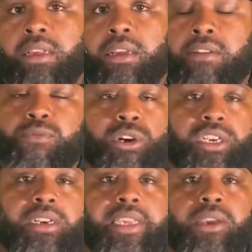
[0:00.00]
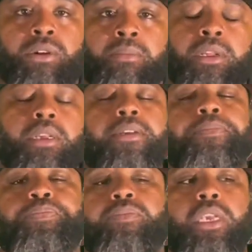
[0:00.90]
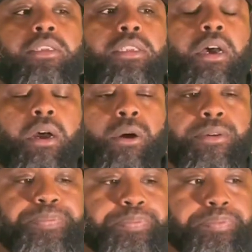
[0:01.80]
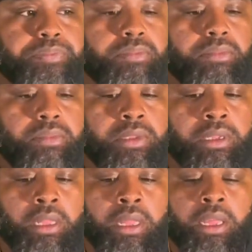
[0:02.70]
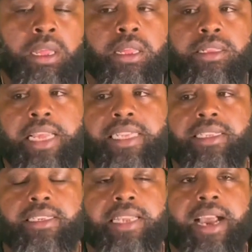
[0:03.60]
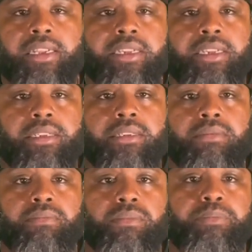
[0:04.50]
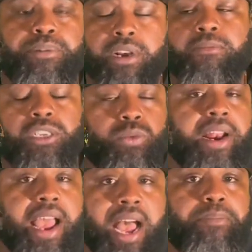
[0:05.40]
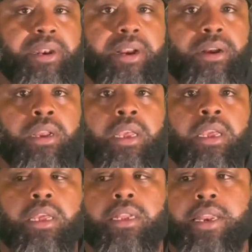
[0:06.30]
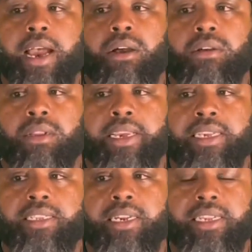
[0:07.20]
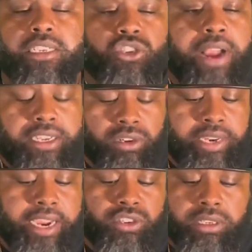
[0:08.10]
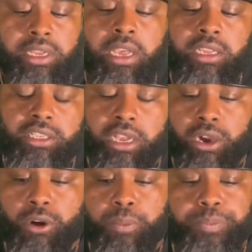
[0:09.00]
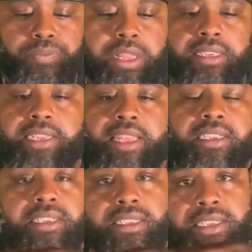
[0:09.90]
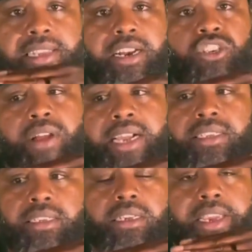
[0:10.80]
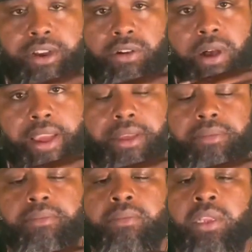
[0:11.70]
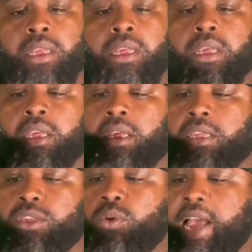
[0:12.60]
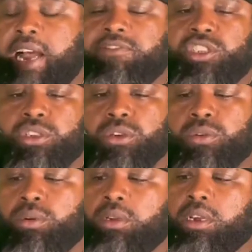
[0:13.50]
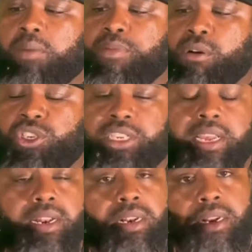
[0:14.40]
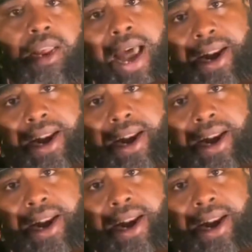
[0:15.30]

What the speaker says: unfortunately killed him. So that's exactly pretty much what happened there. Now, like I said, these tracks are dangerous. So say this is the set of tracks here, right? You have to approach it at